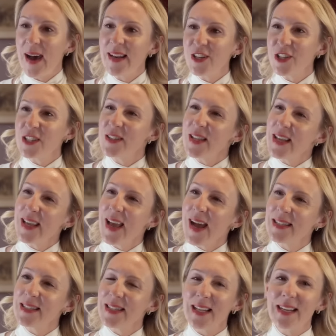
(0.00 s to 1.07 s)
and I just think it
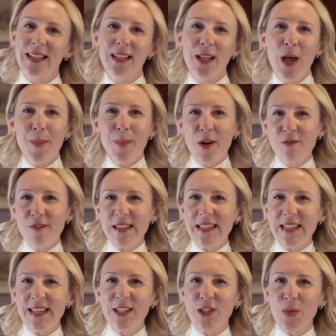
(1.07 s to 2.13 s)
adds that little
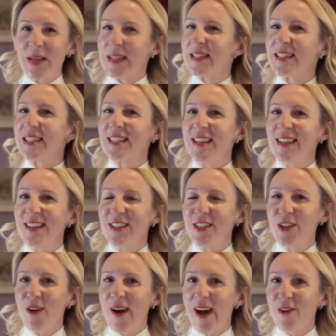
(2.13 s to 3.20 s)
Parisian twist
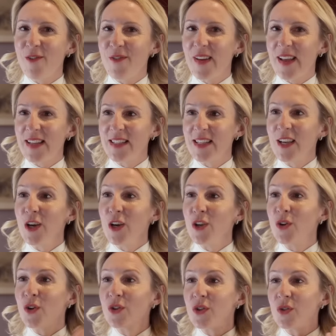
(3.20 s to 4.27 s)
to your outfit.
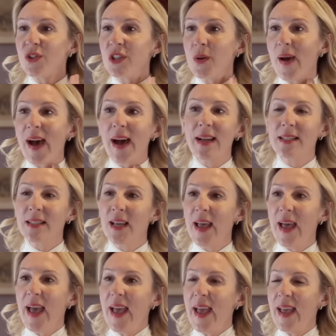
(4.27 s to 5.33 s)
You could also add
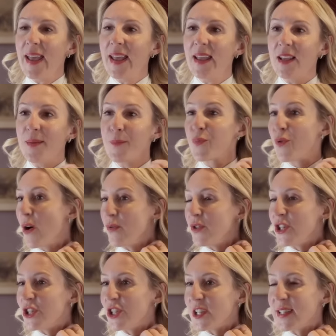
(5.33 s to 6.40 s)
a
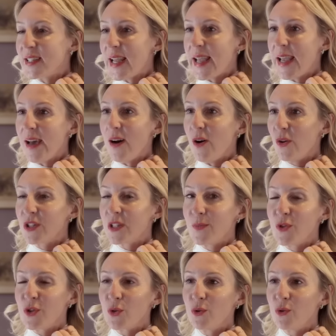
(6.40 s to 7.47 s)
brooch just here or
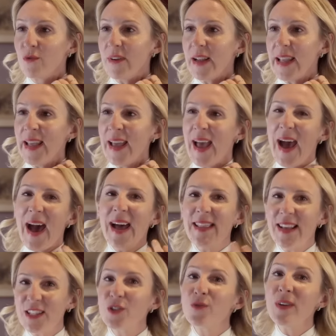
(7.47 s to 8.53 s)
some jewellery, and
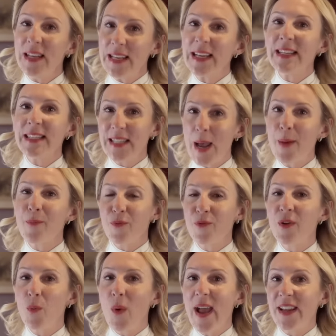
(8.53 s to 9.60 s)
that's a really
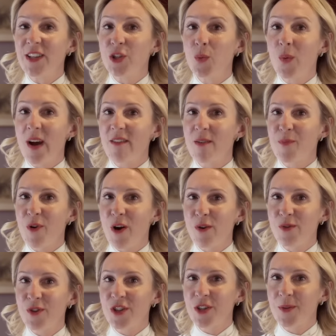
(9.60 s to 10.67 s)
contemporary way to wear a
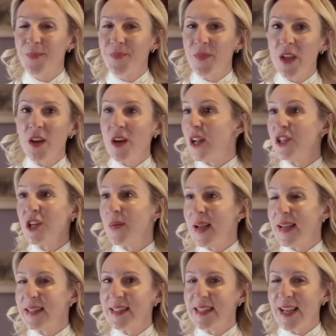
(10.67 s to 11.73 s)
brooch. And don't
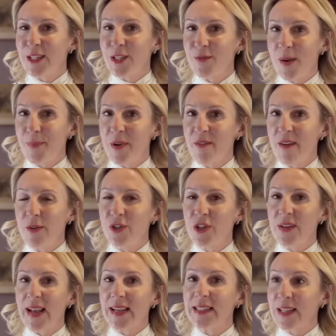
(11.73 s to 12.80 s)
hesitate to wrap it around
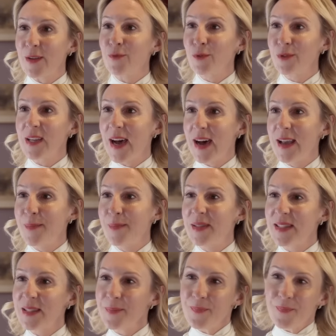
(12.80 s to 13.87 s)
your neck several
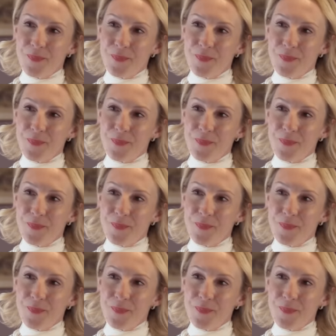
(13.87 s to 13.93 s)
times